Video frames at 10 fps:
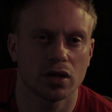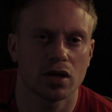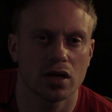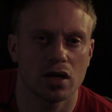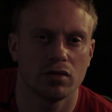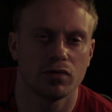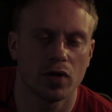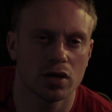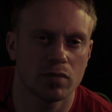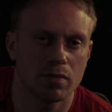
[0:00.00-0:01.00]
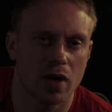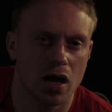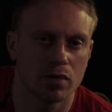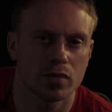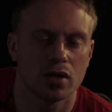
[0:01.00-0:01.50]
and I had invited my
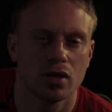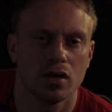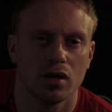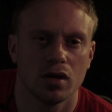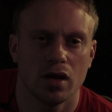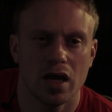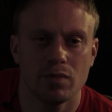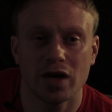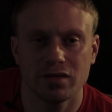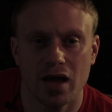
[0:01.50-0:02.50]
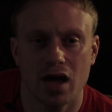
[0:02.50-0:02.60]
mom and my